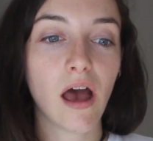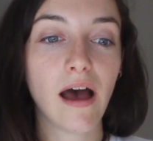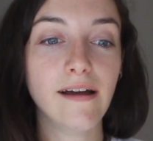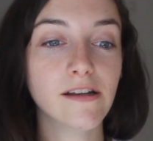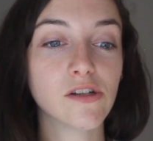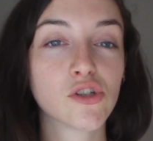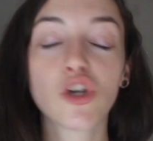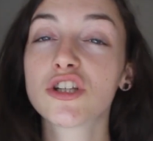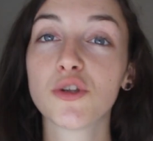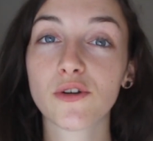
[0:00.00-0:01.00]
and
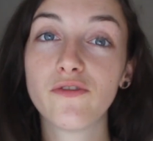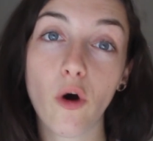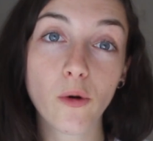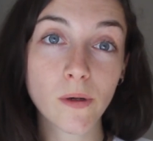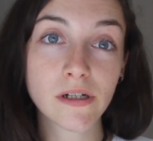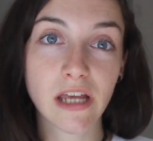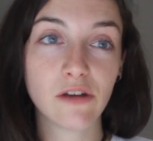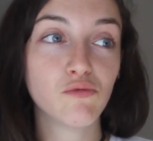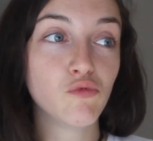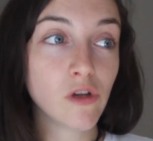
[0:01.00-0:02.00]
just look forward
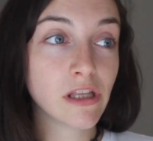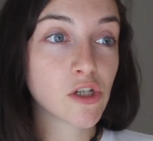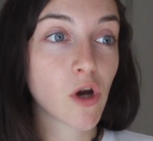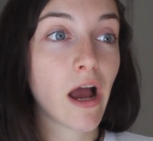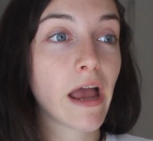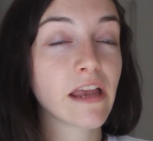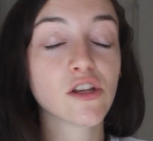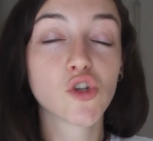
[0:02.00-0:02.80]
and really try and